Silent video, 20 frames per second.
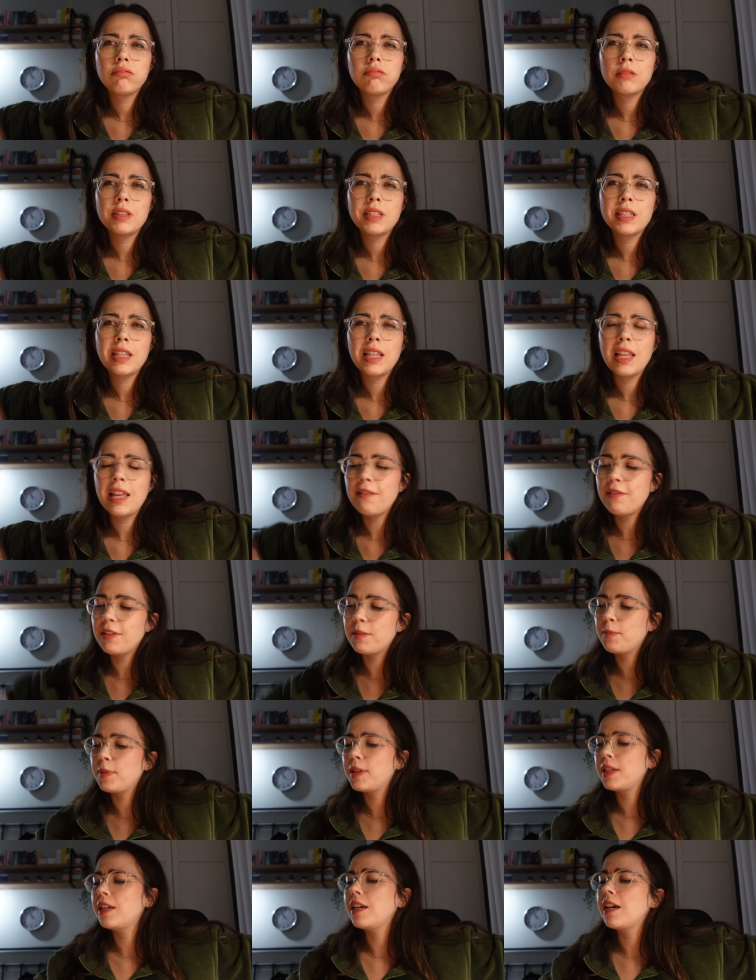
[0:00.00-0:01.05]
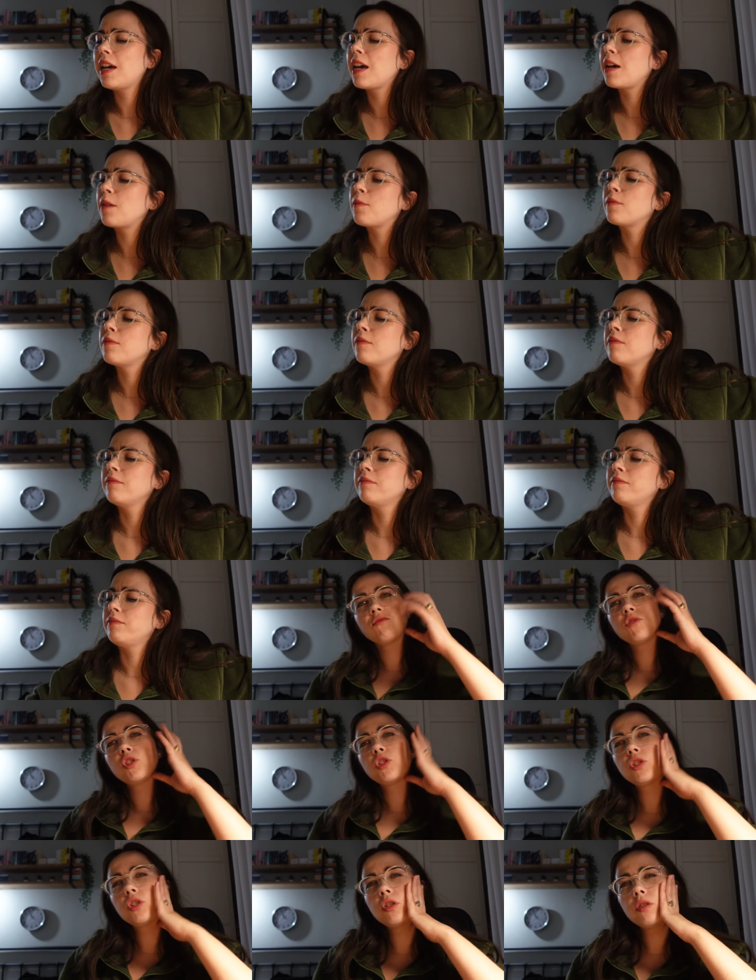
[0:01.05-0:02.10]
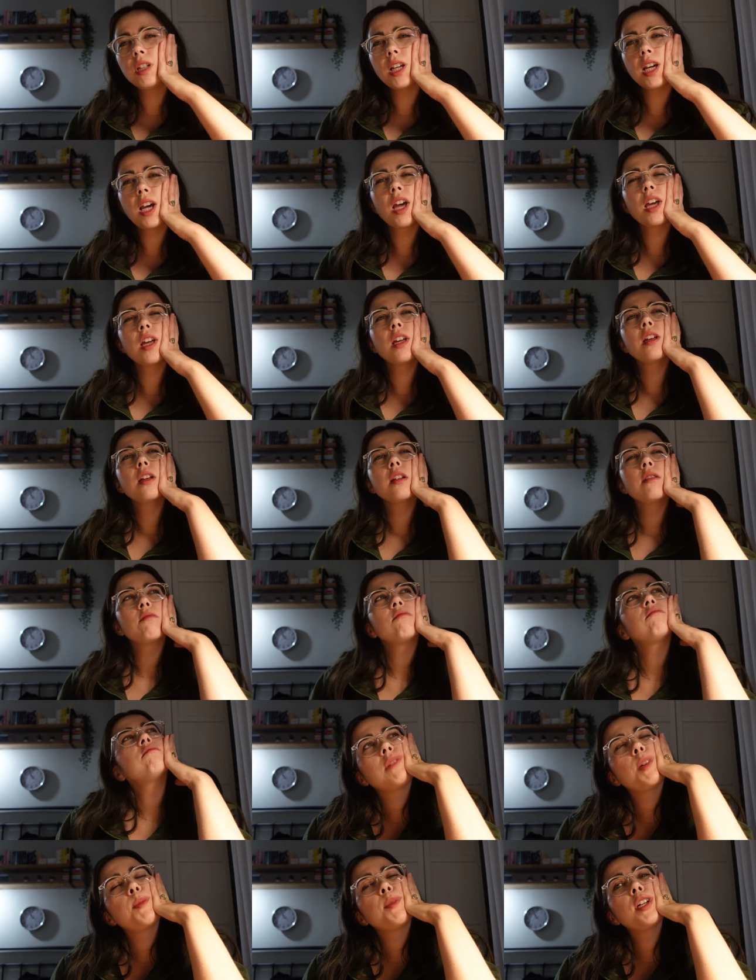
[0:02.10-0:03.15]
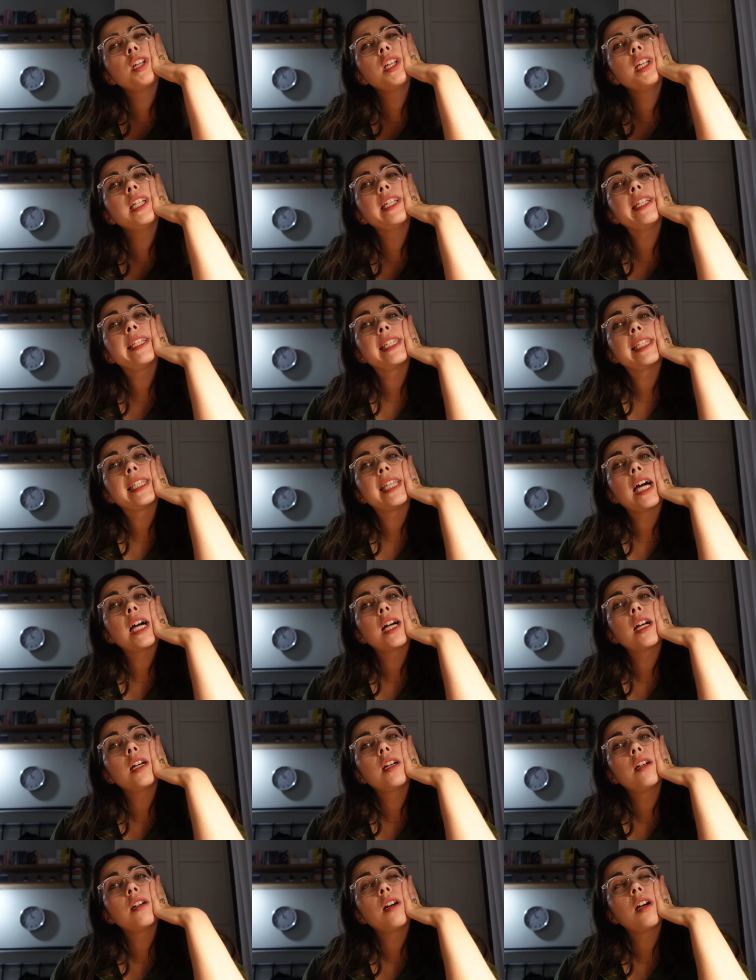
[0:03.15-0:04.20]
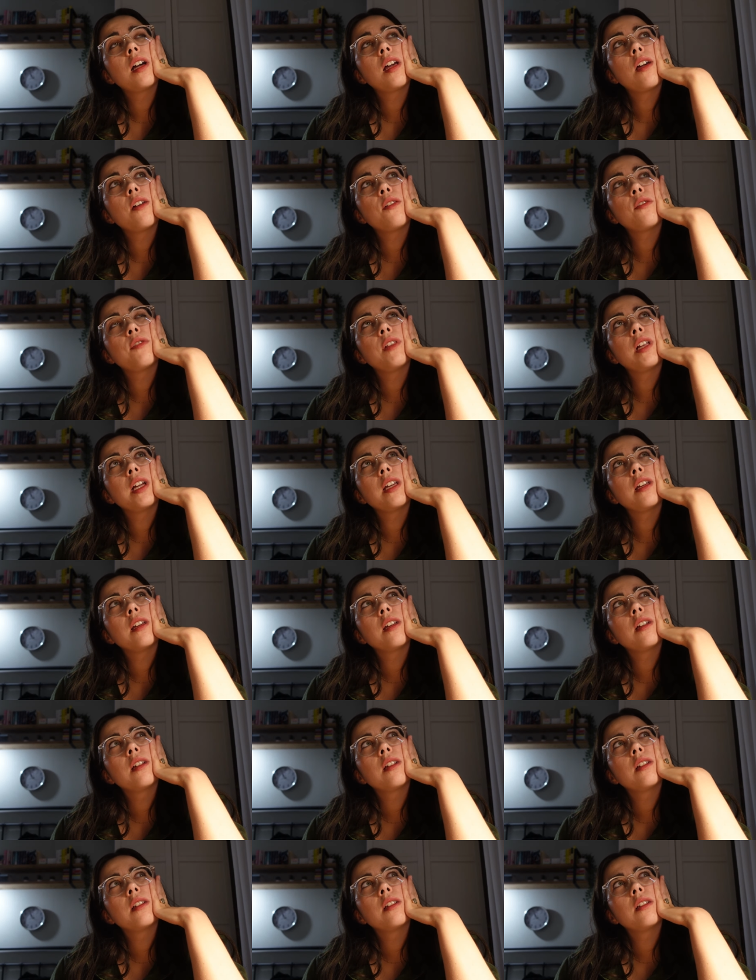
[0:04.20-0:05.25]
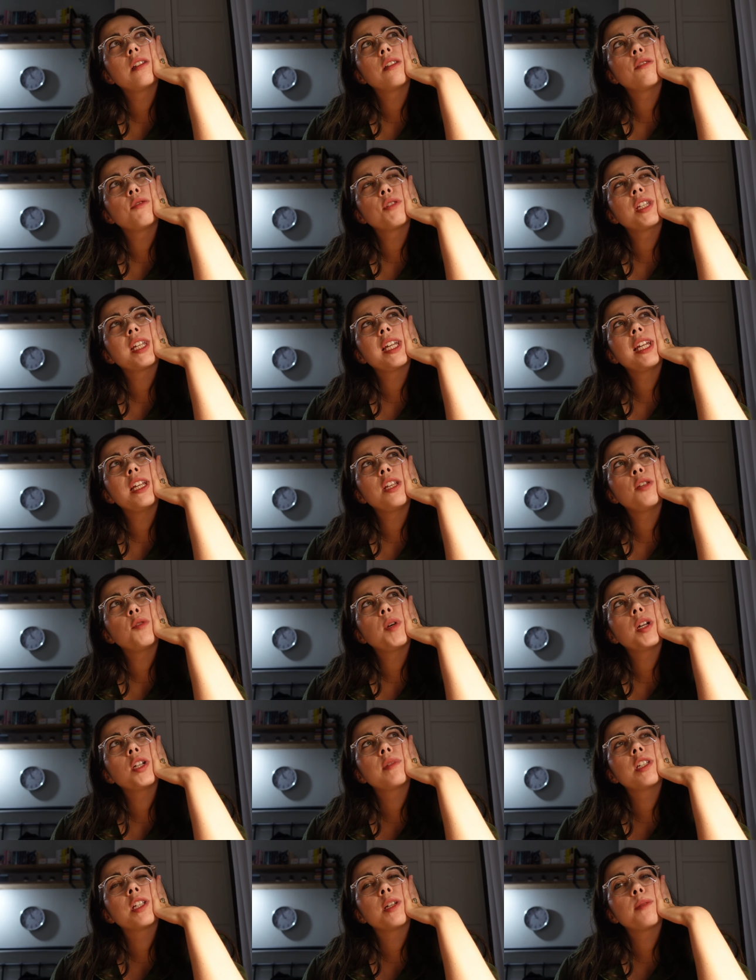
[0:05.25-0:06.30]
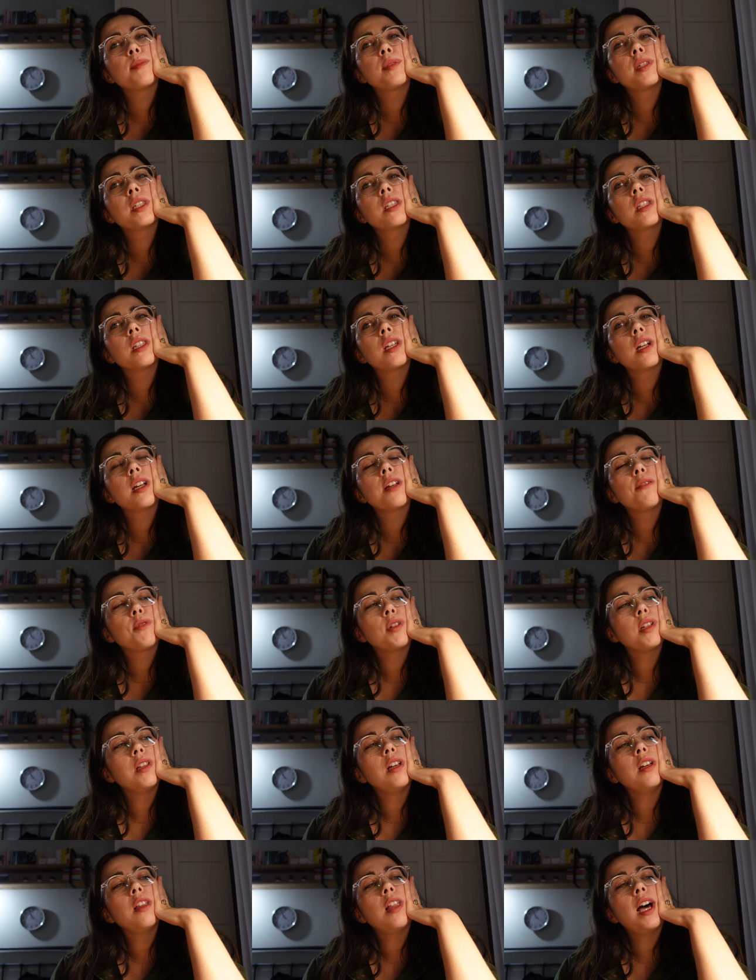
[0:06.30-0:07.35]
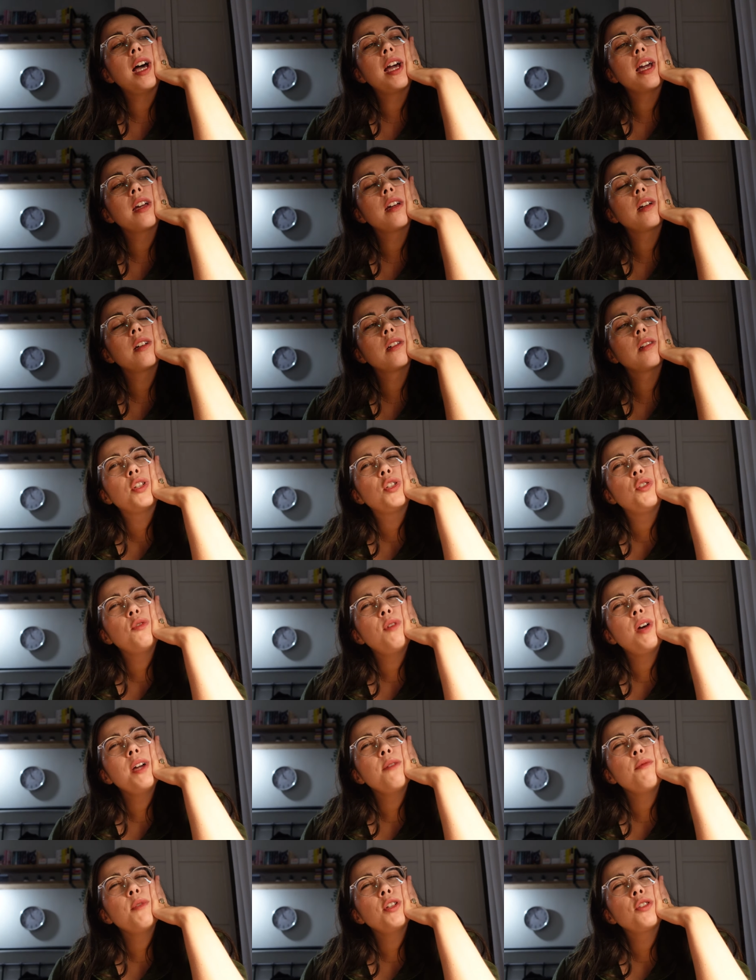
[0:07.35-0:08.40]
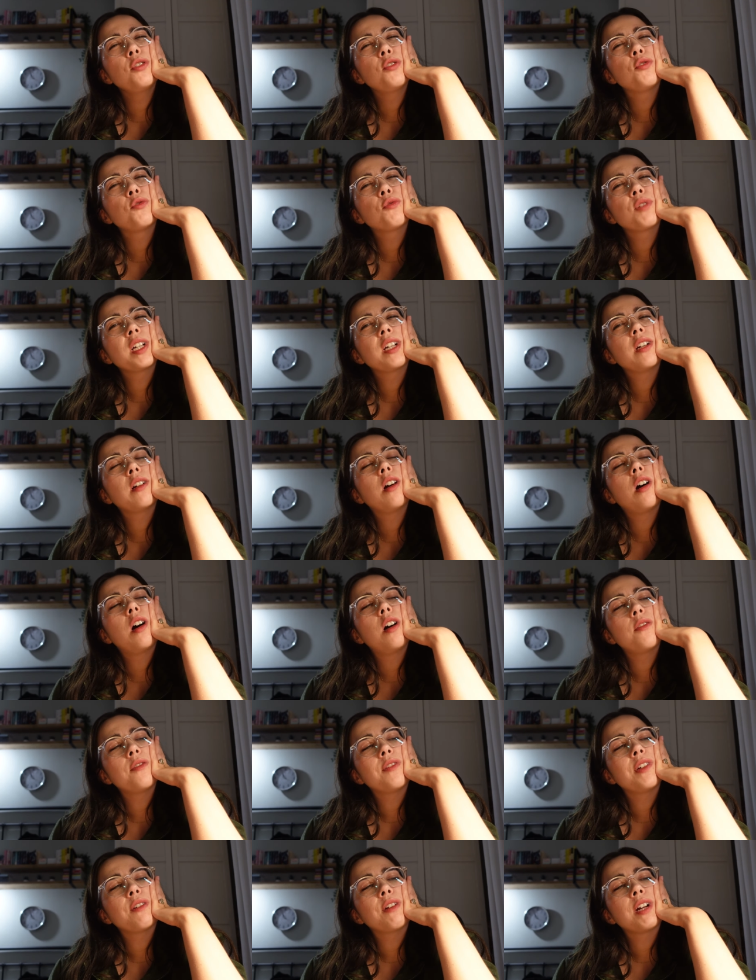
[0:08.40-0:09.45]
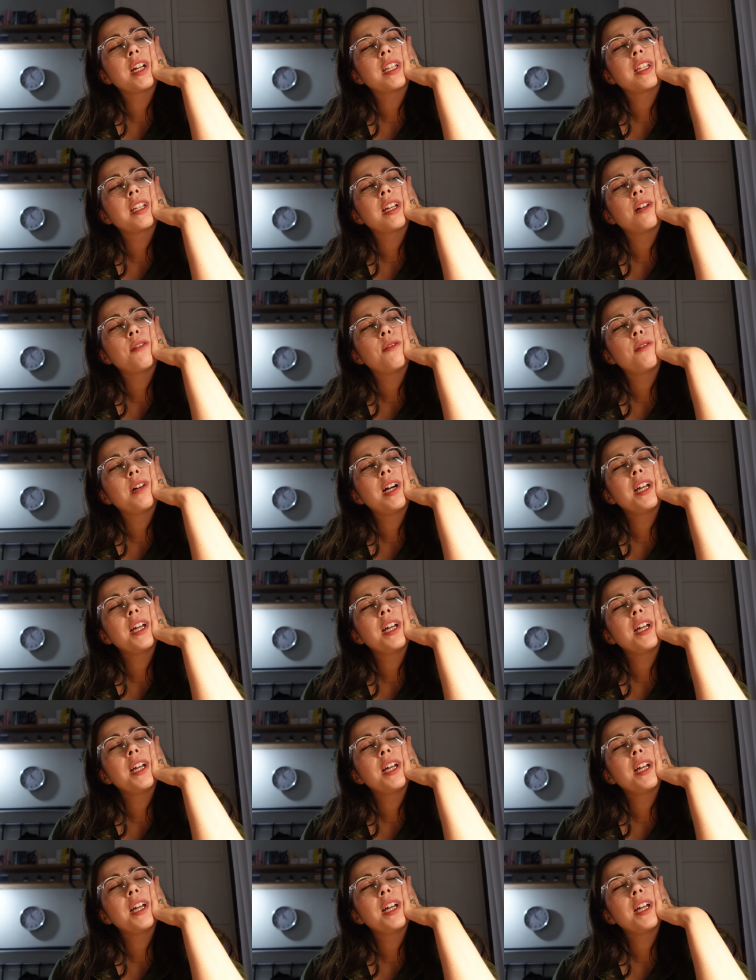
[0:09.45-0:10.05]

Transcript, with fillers: It's 11 p.m. I'm gonna eat a snack. I have like those quinoa chips that I really like. Do I want to drink coffee right now?